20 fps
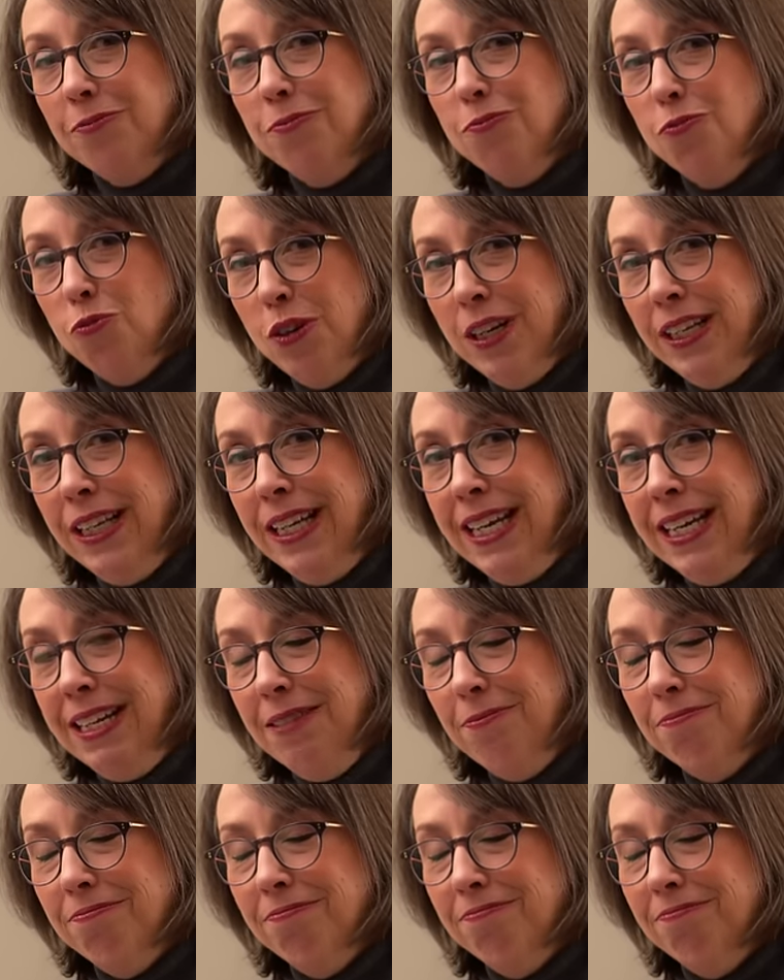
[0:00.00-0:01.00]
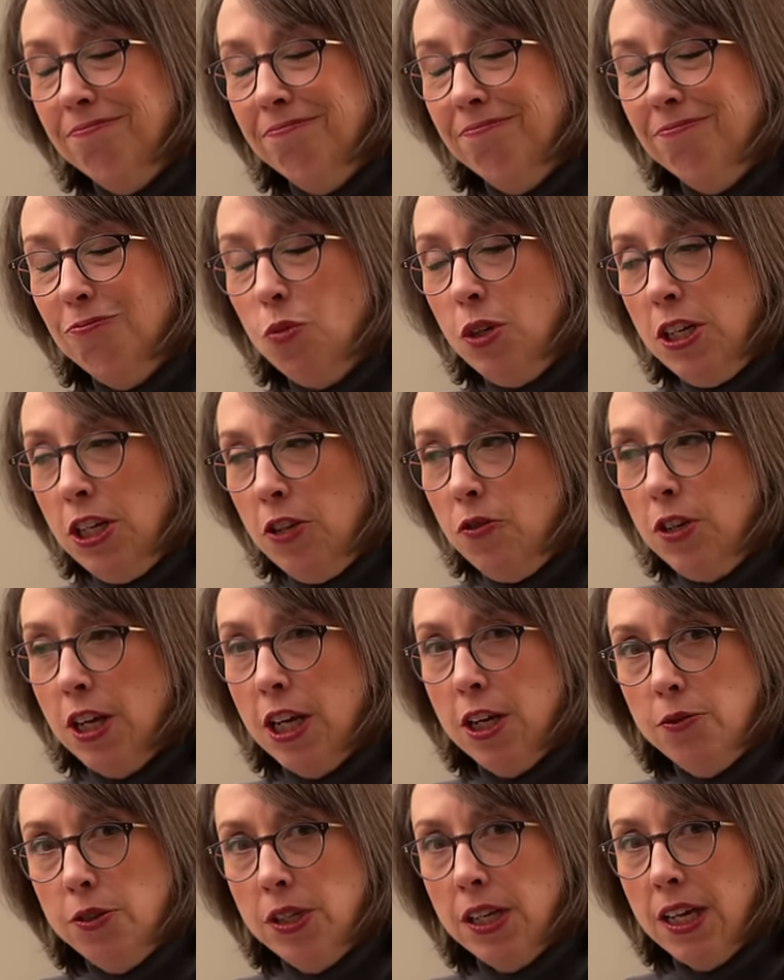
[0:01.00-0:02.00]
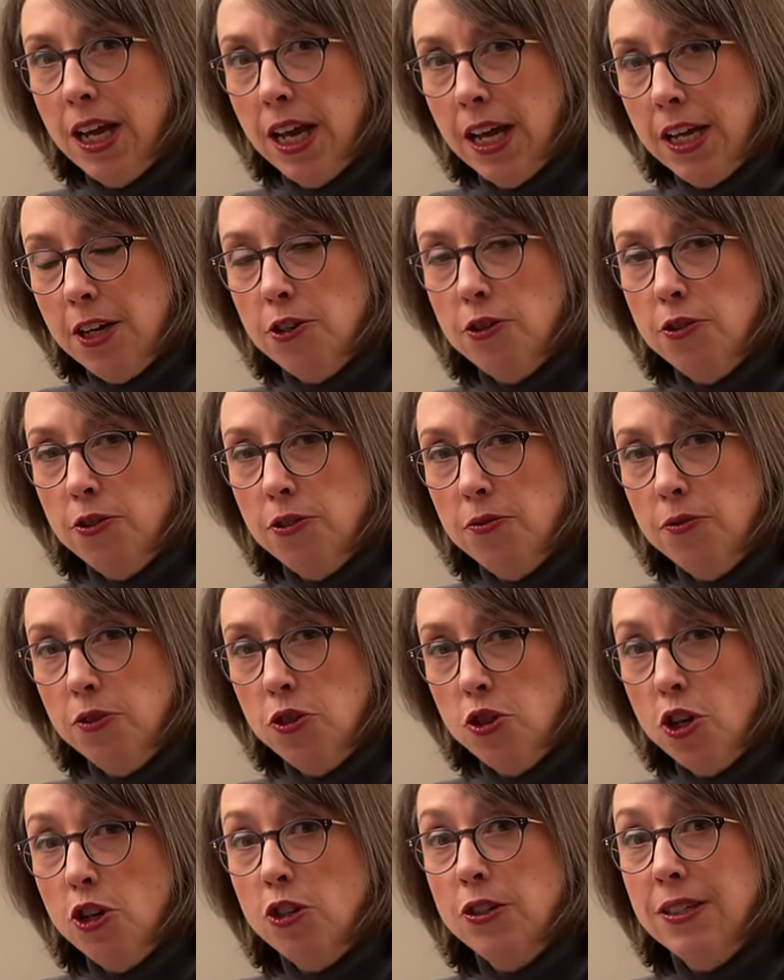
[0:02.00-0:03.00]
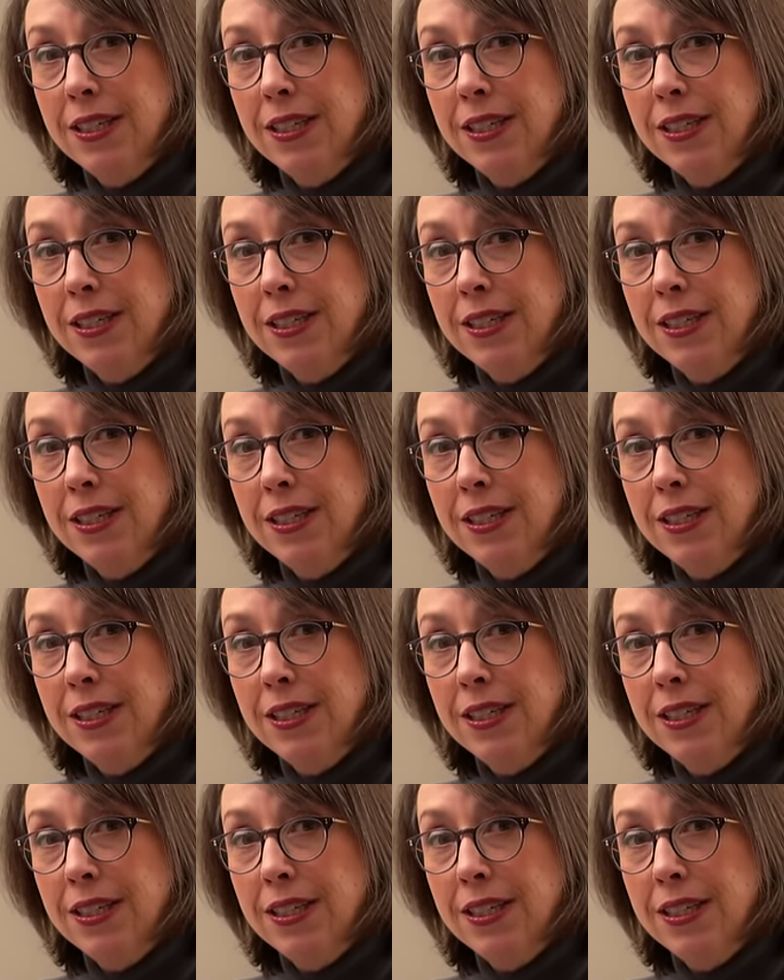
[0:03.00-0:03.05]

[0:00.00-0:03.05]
really, when you go to cut your shirt